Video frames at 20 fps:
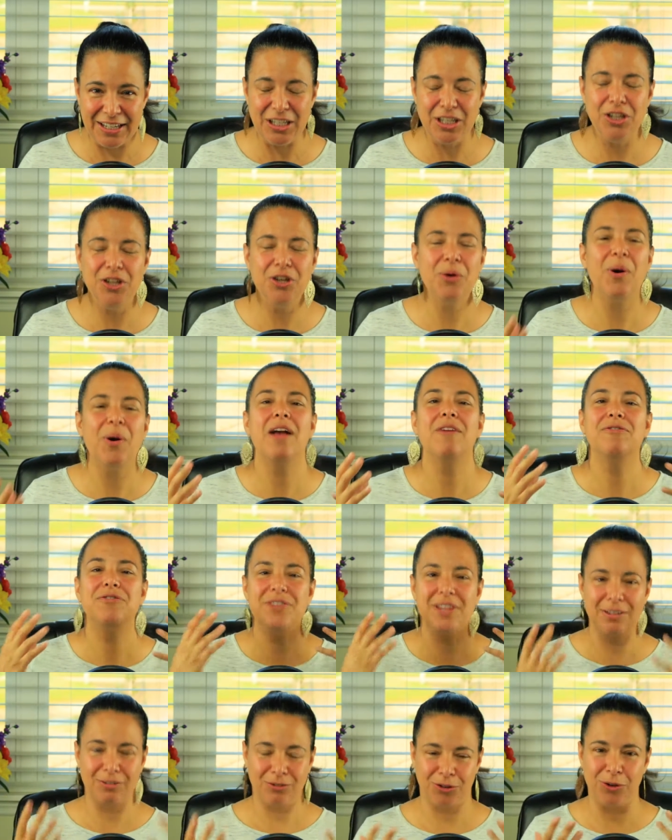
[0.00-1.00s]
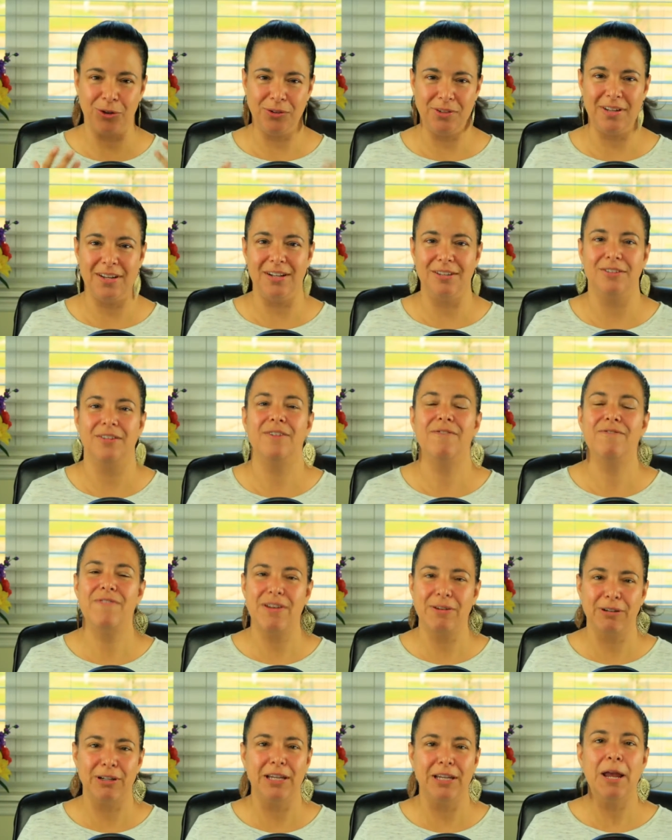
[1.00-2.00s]
you have just turned it into a
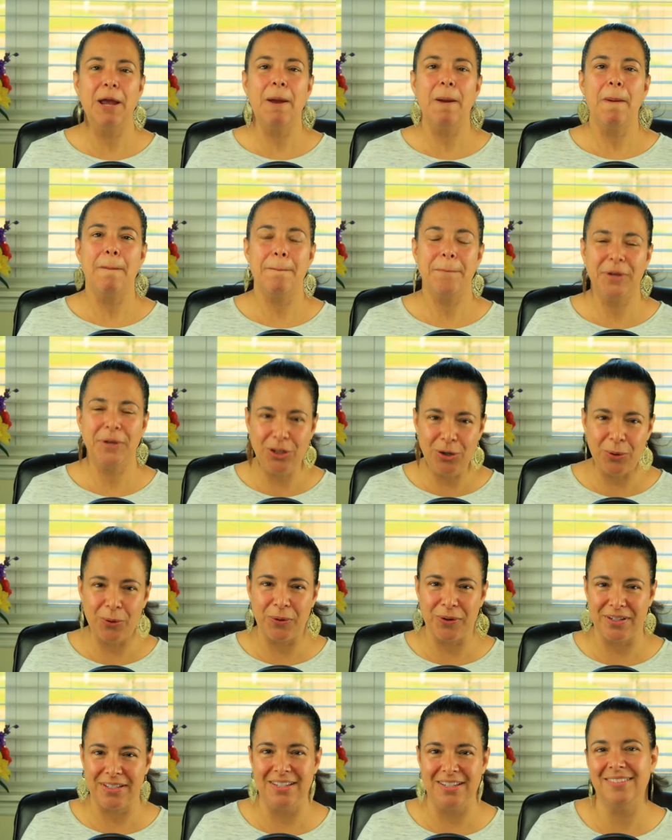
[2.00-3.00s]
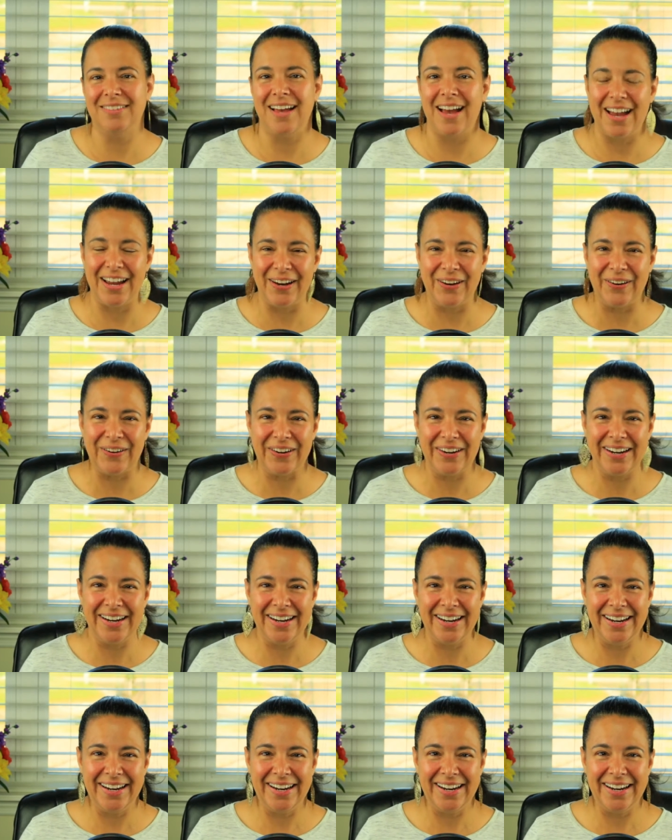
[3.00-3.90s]
very pure desire.